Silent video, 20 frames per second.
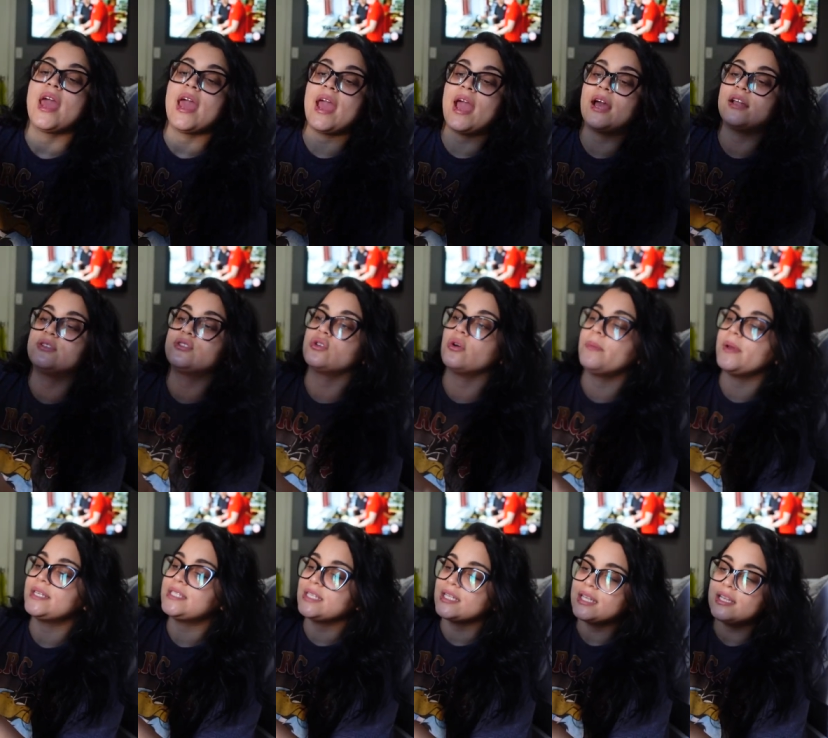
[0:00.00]
And so
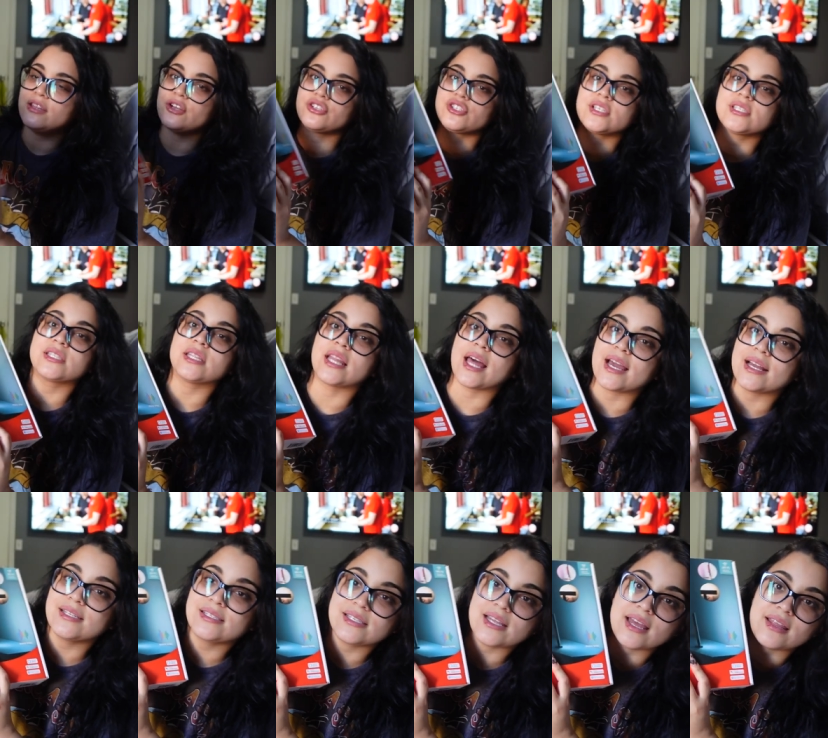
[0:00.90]
basically they're just
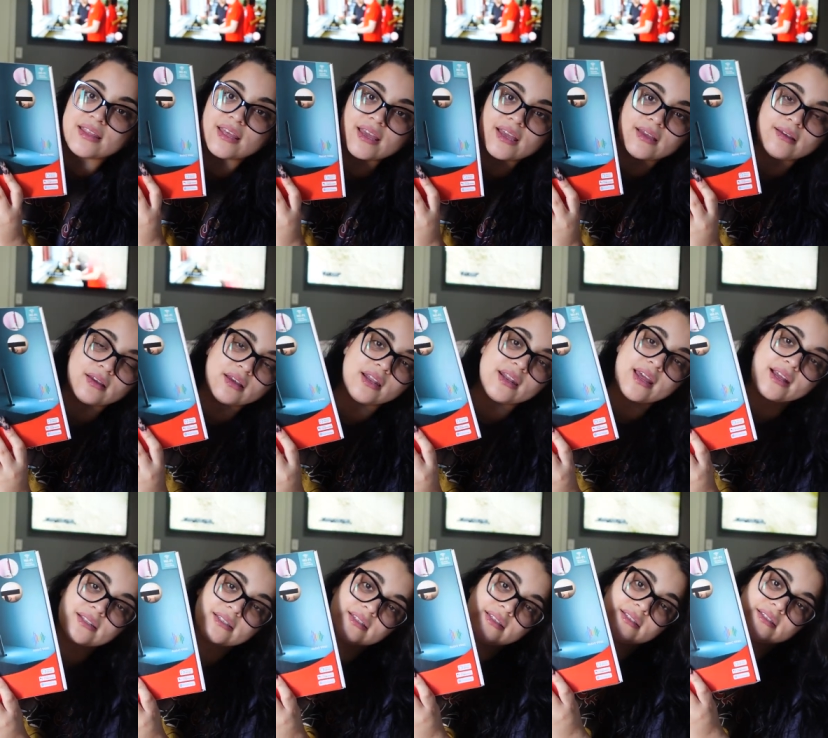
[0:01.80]
lights and they
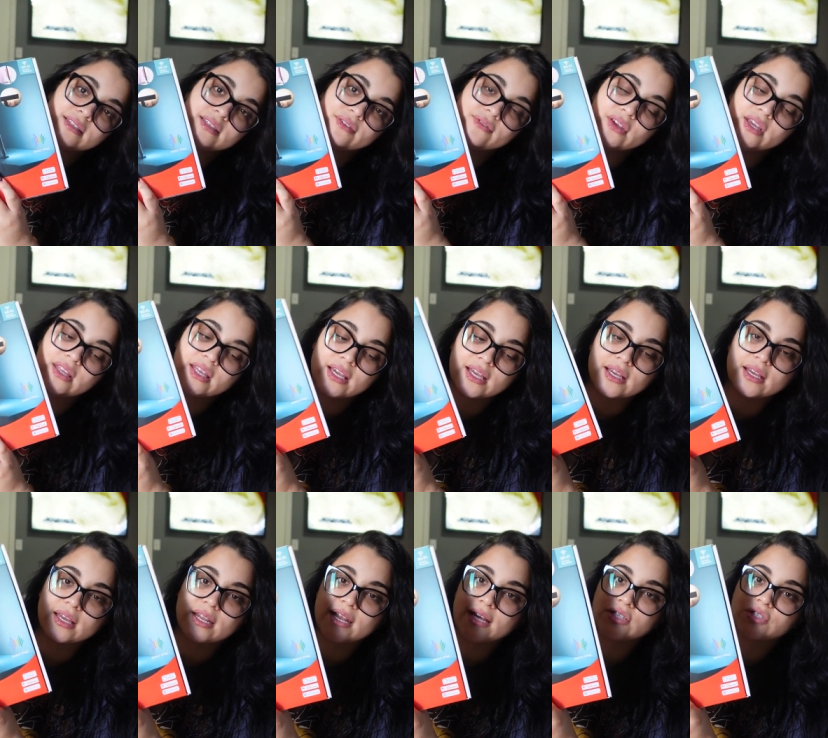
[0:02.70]
connect to the TV, they
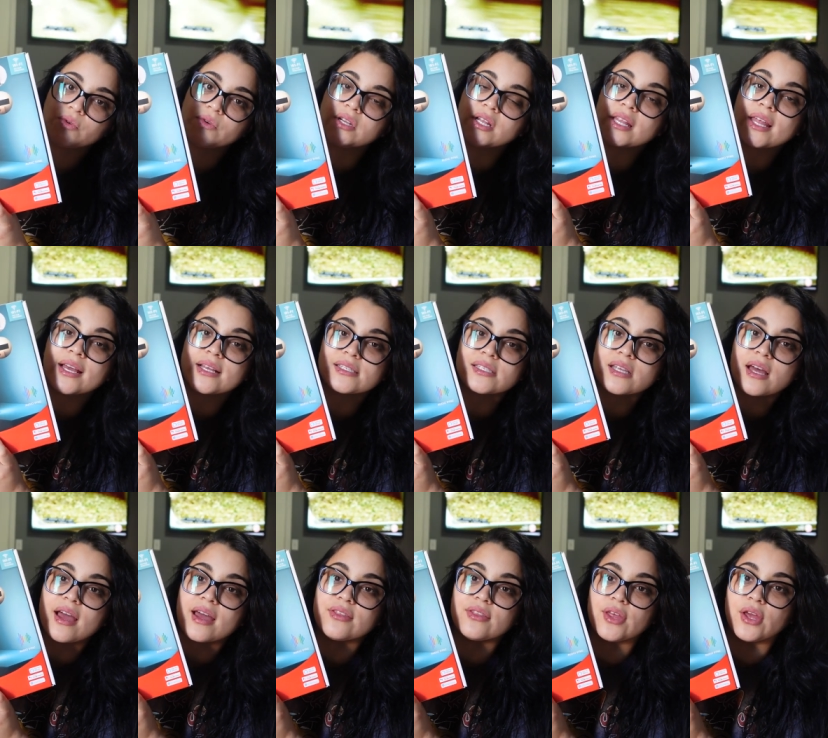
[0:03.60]
could connect to an Alexa
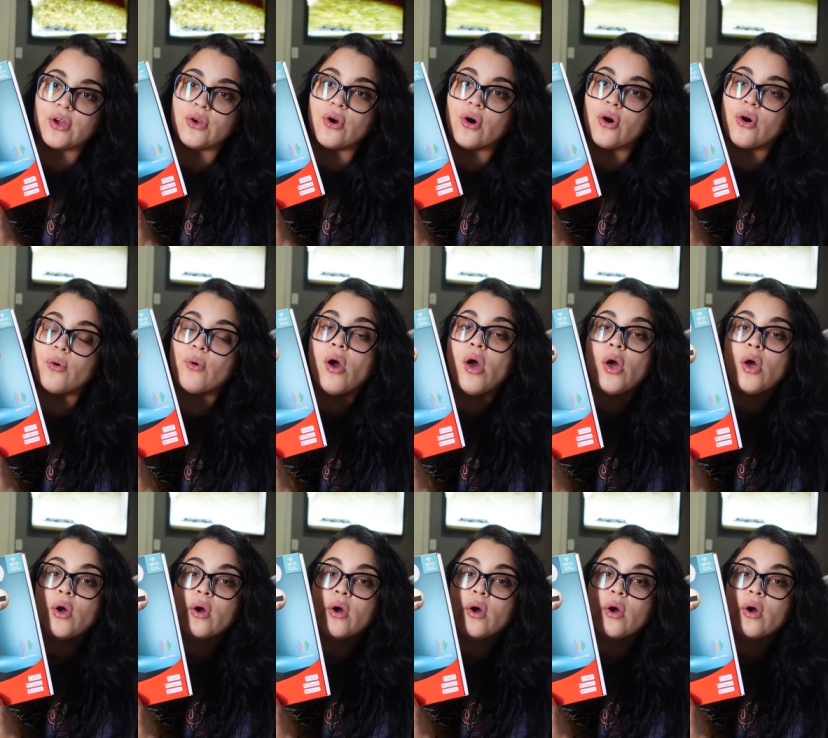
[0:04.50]
and they go